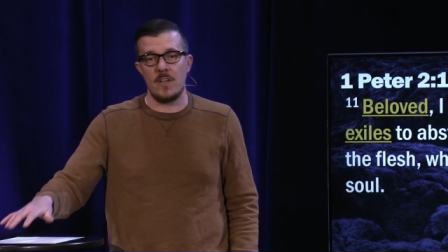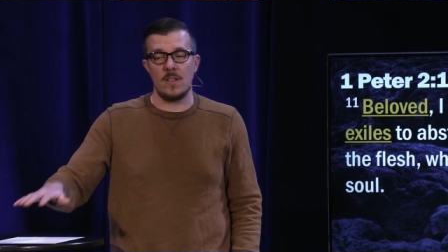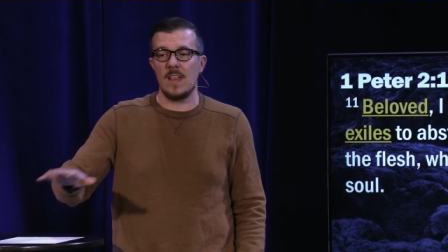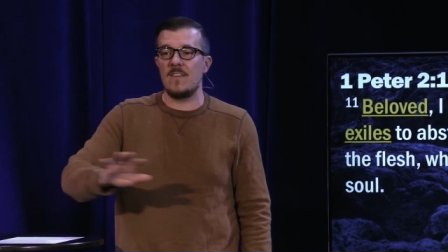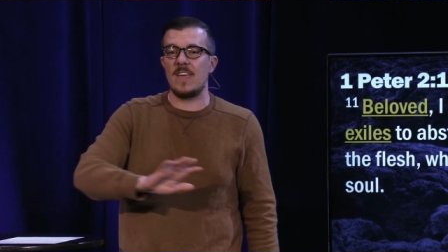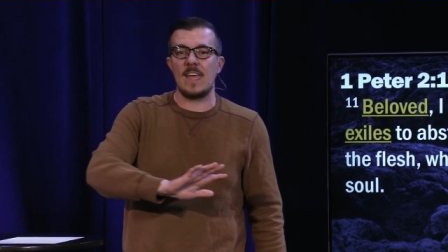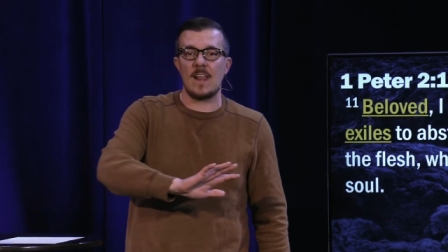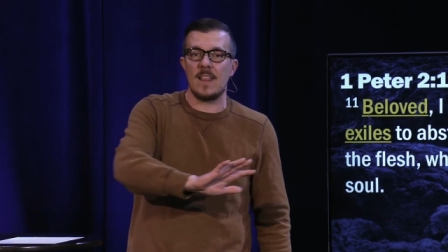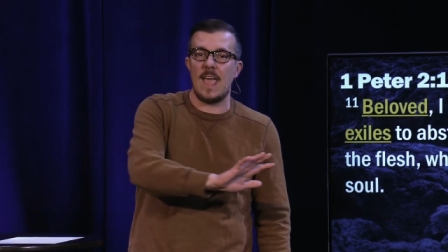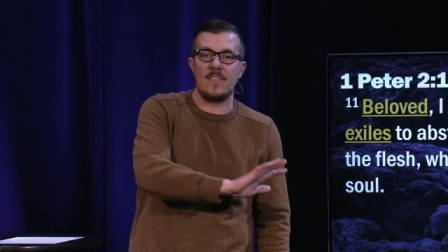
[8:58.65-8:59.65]
They're living in
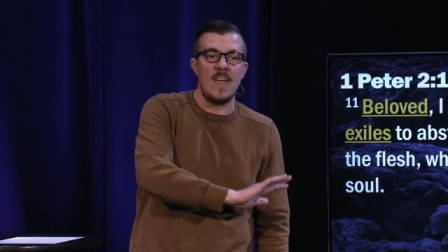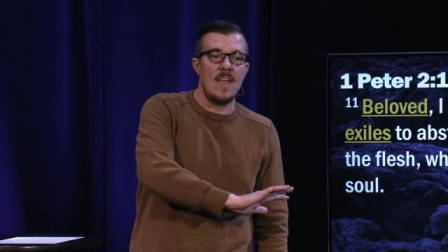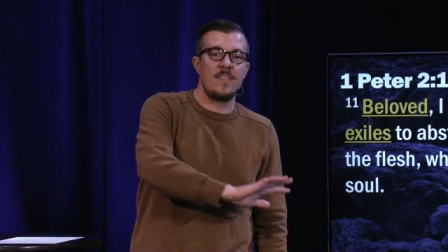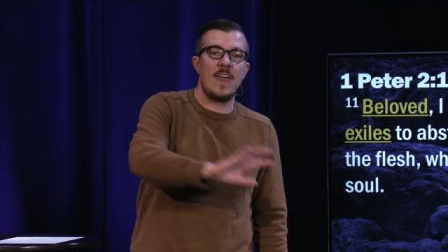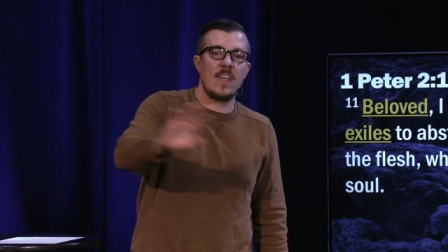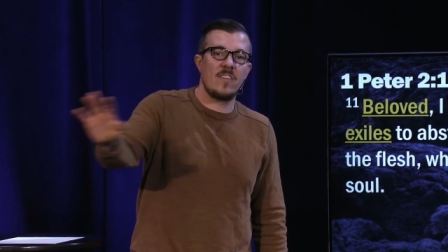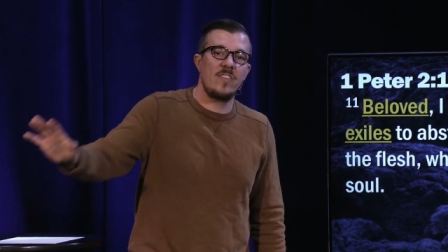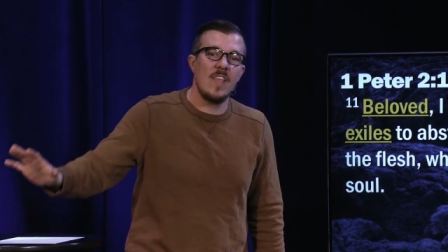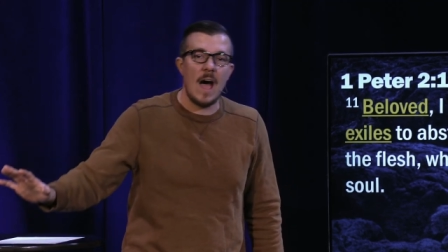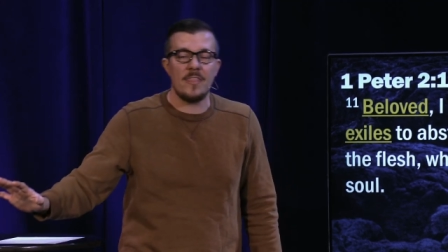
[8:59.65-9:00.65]
a land that is
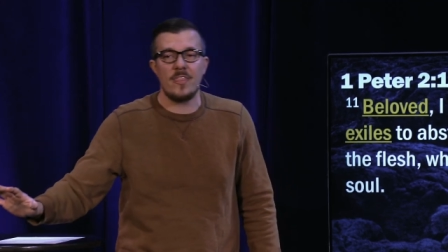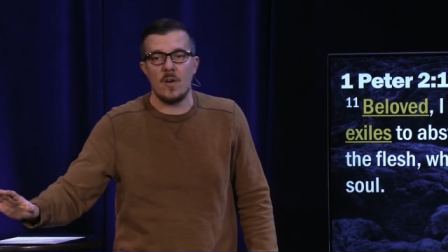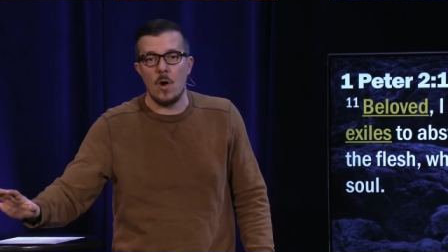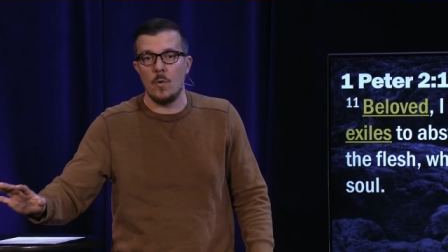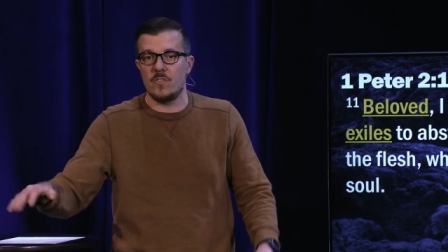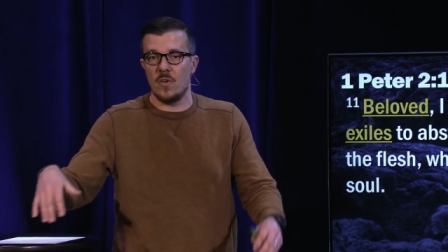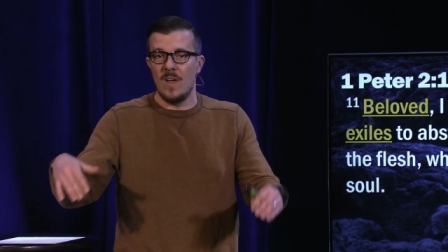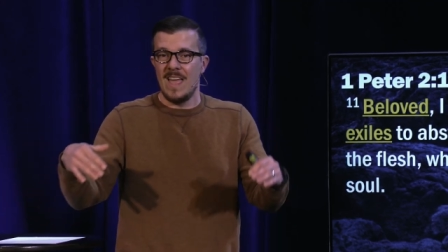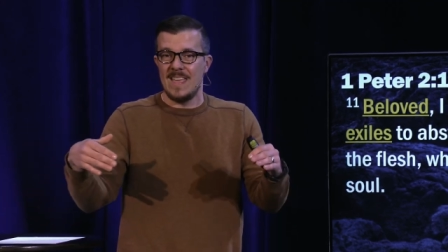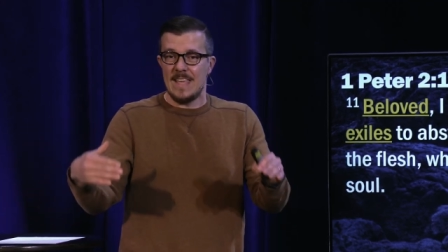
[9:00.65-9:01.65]
not their own. So,
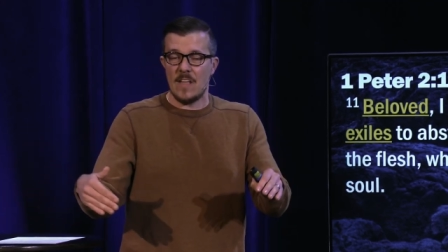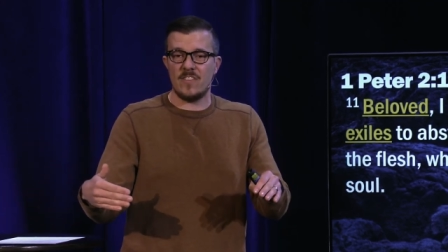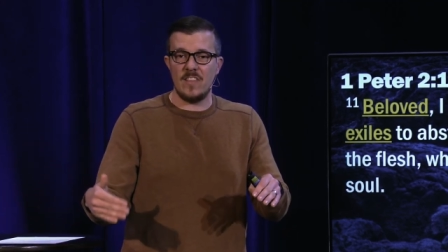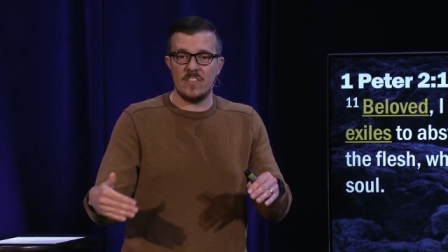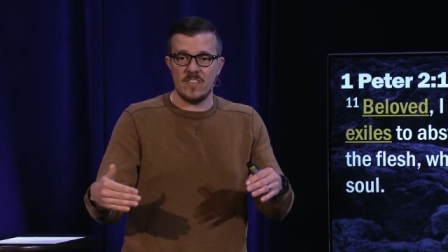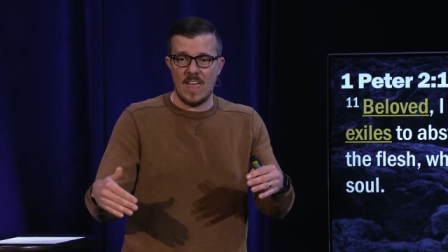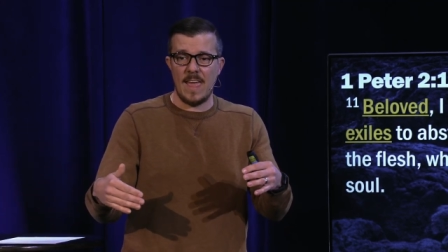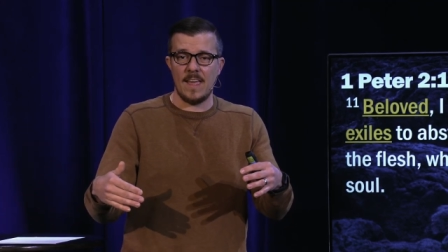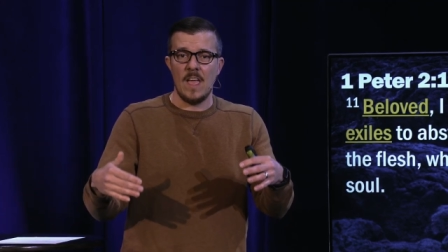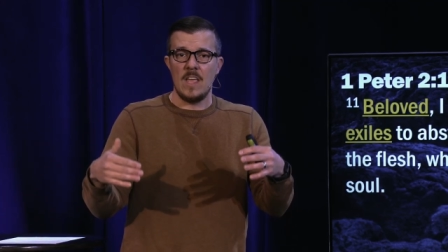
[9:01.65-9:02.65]
yes, he's saying,